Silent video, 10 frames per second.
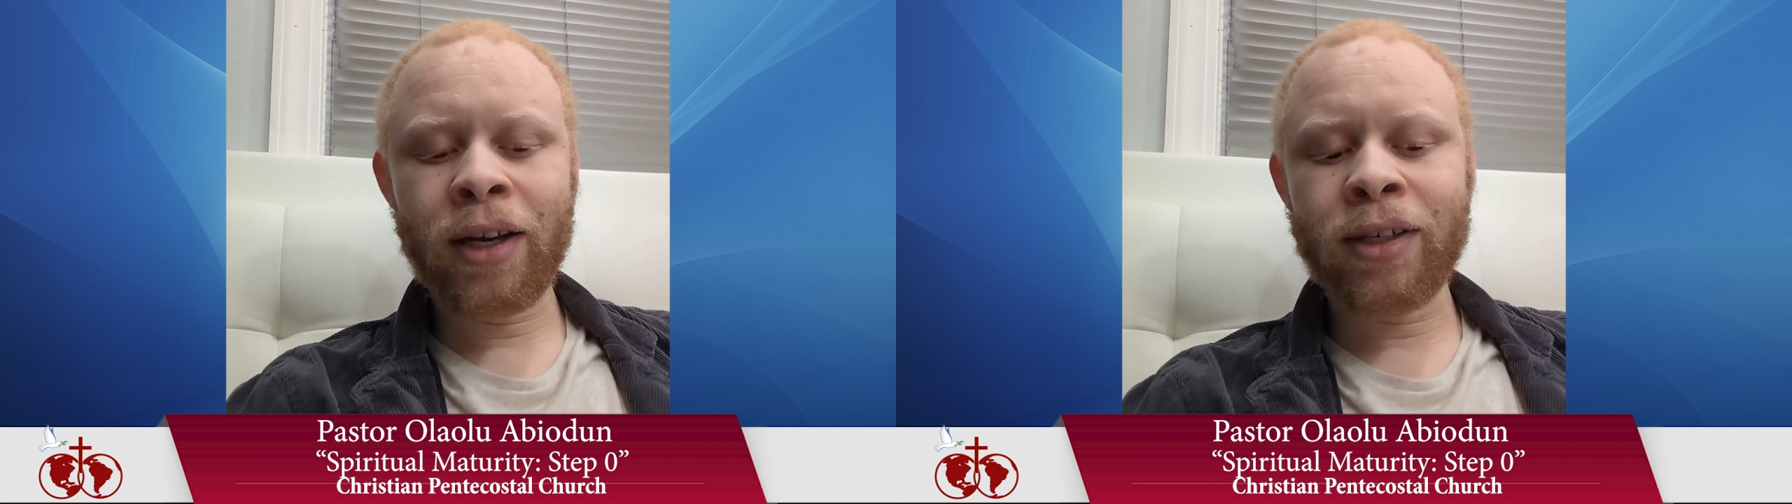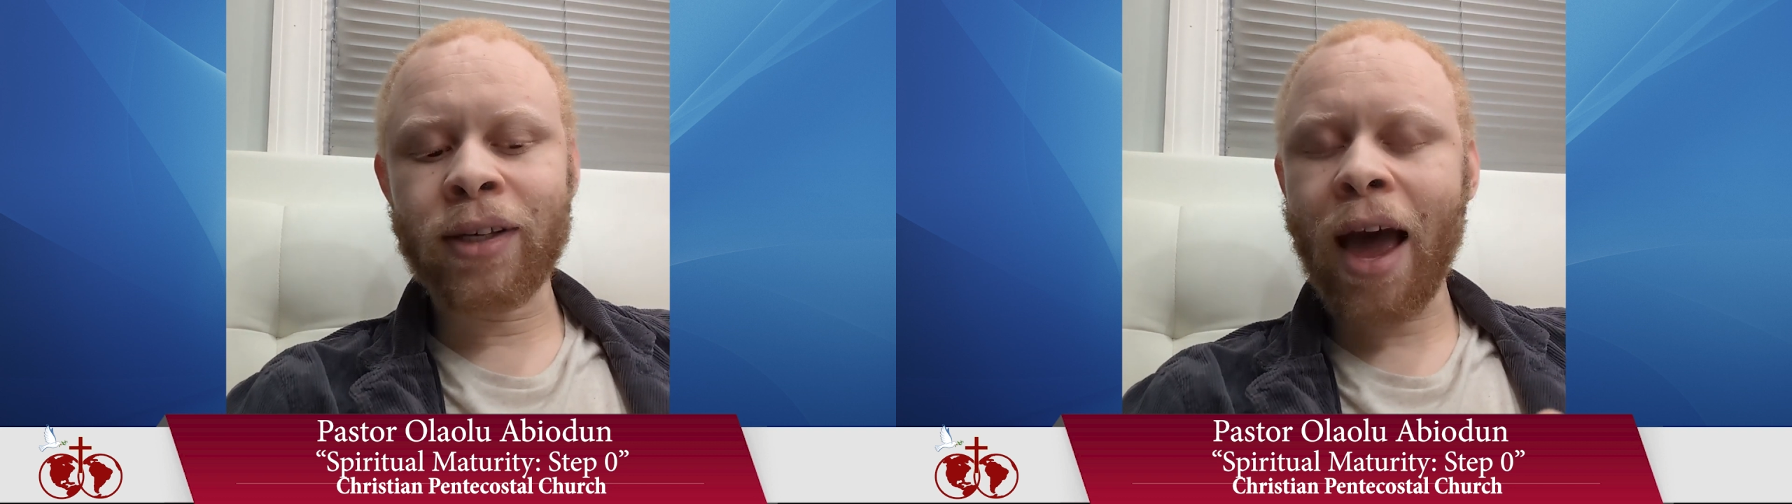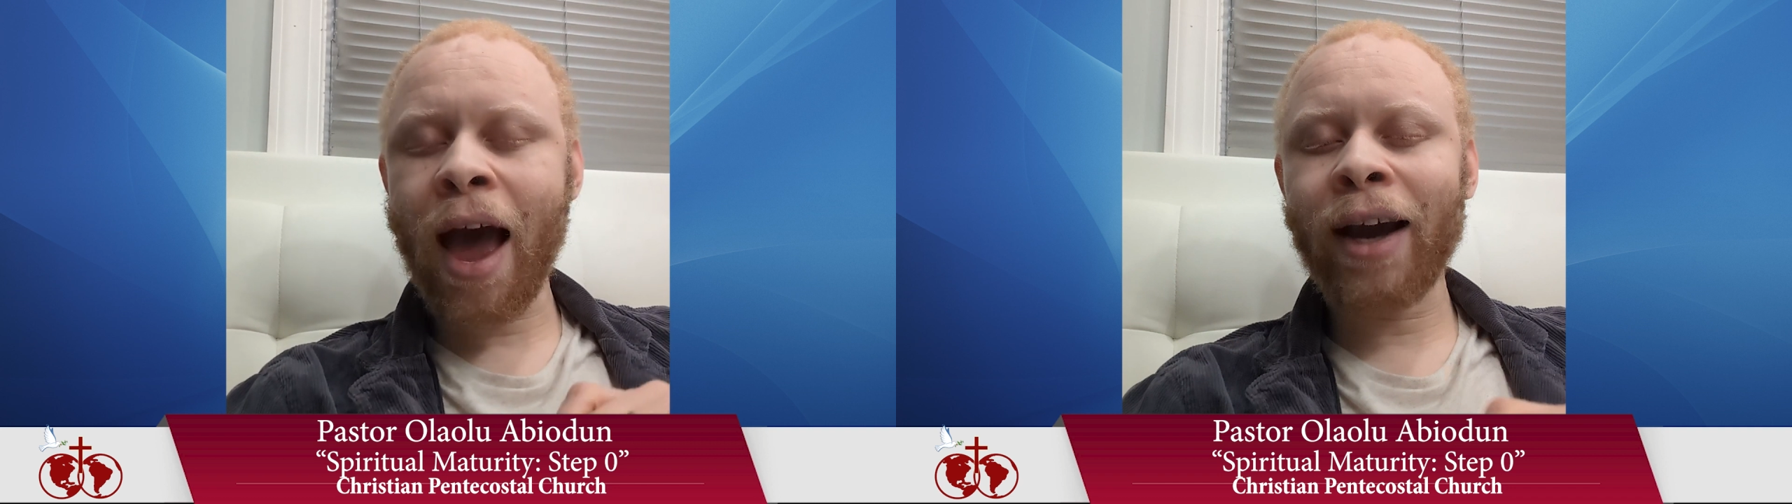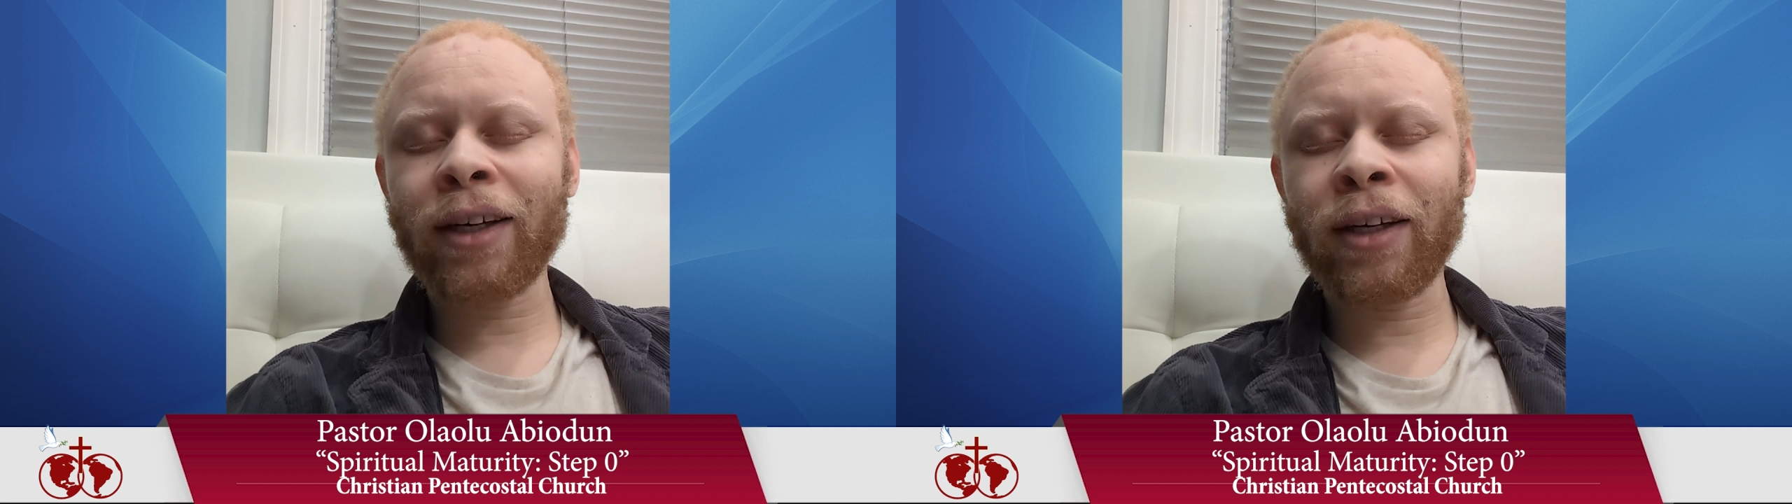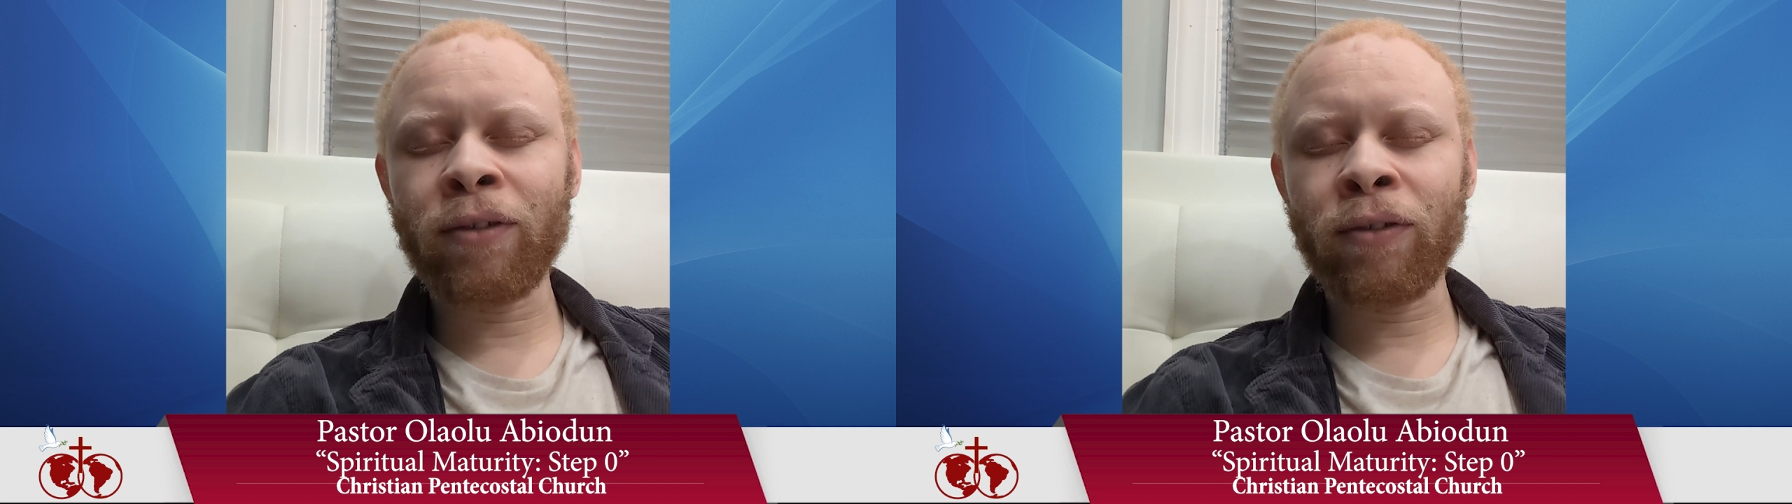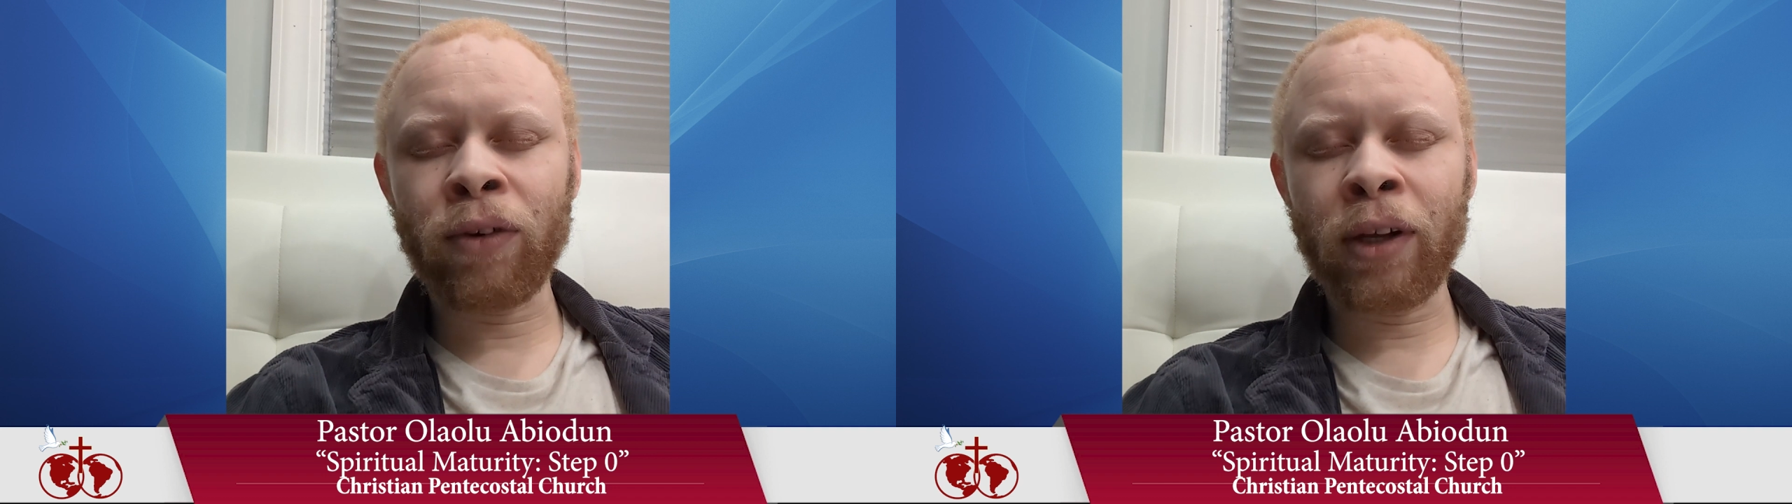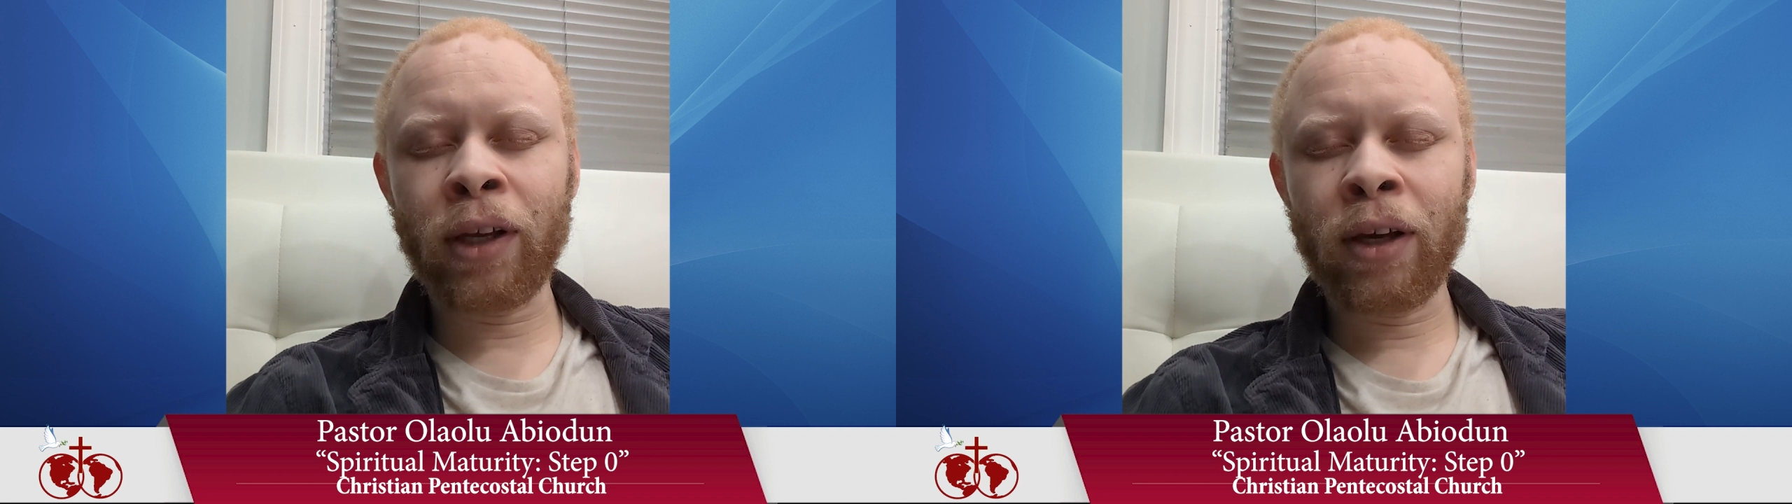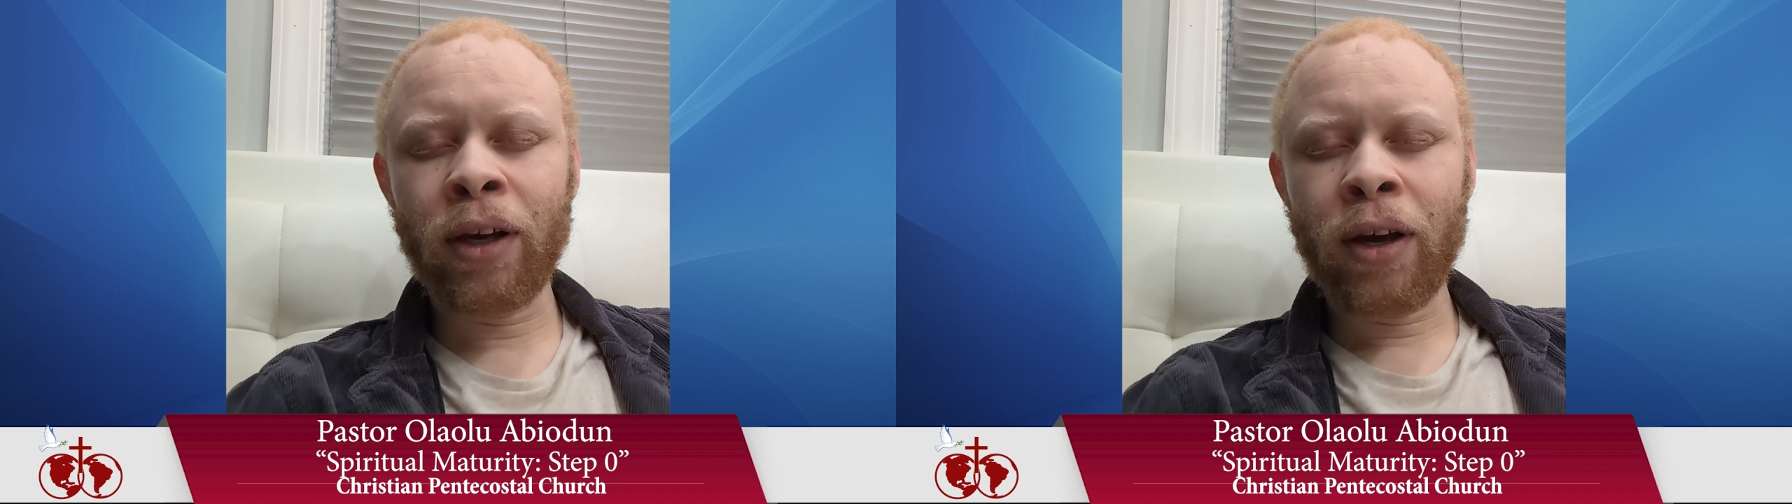is actively